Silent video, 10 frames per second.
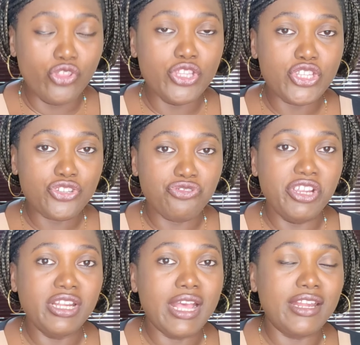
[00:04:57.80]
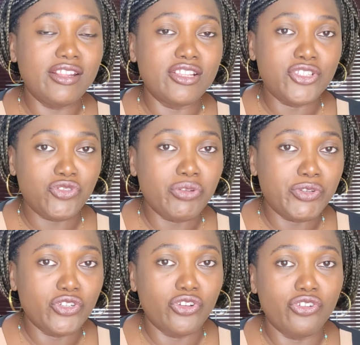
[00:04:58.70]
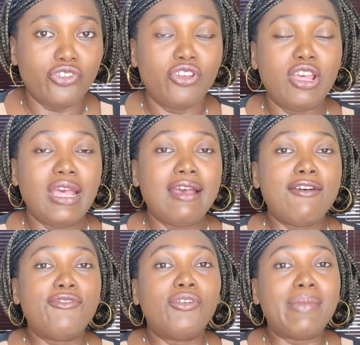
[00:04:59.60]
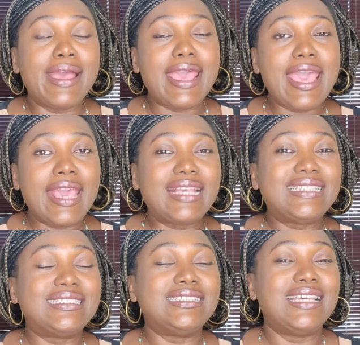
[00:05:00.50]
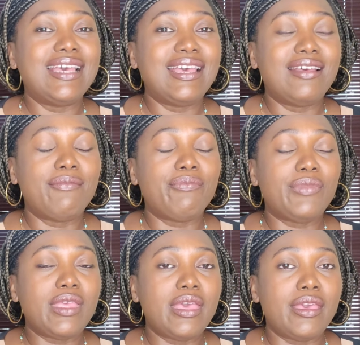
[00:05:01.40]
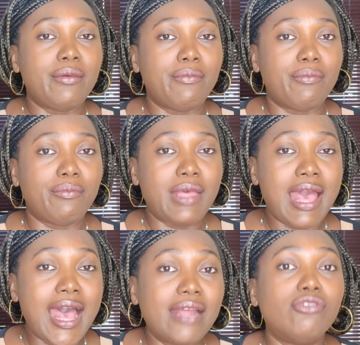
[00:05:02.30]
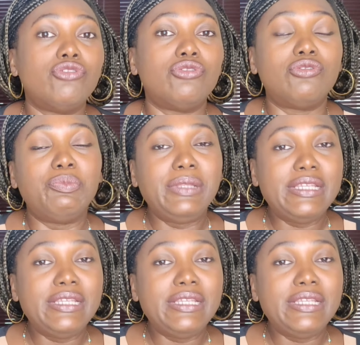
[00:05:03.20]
on the screen and in the description for my X handle.